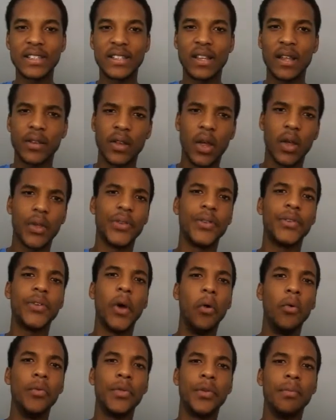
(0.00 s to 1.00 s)
is his
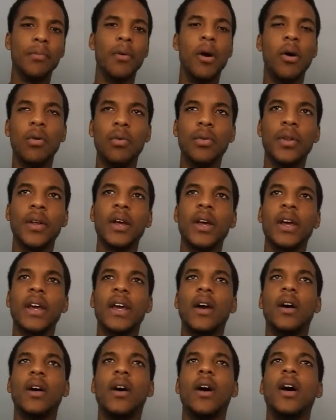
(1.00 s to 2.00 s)
assault mode.
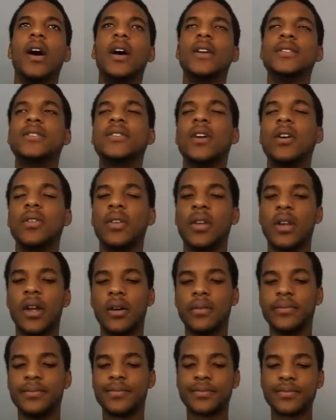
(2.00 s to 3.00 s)
Uh, so you
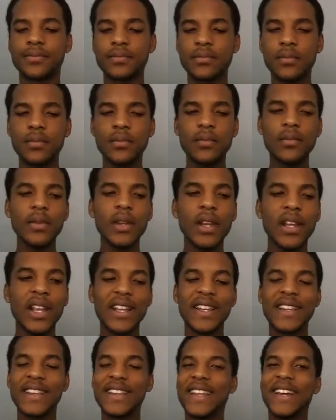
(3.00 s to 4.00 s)
know,
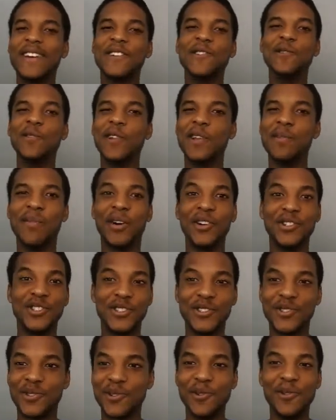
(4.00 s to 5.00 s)
all
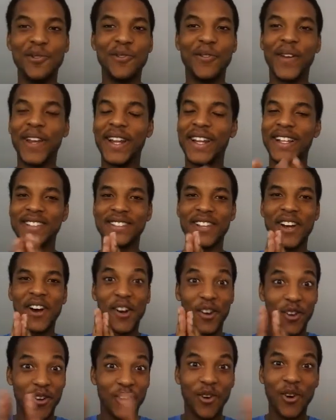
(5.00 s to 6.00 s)
emotions, all feelings
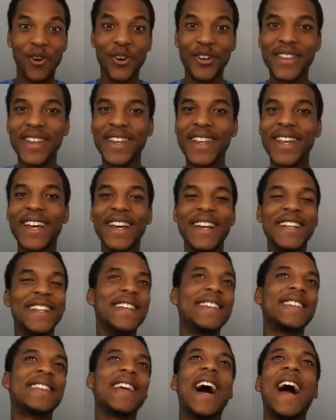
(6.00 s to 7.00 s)
are gone.
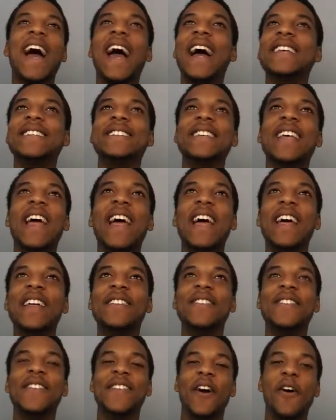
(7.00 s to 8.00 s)
This guy has
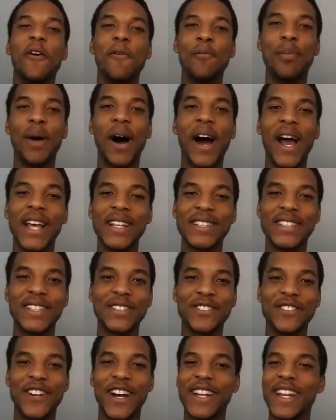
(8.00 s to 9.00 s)
no
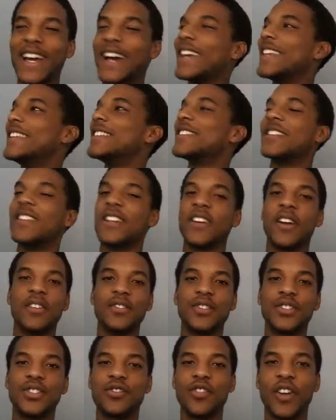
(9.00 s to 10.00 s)
biases right now. He's gonna go
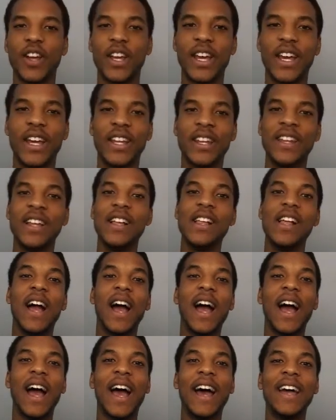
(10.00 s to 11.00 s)
straight in,
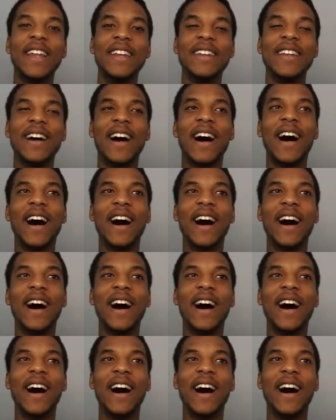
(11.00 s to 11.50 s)
and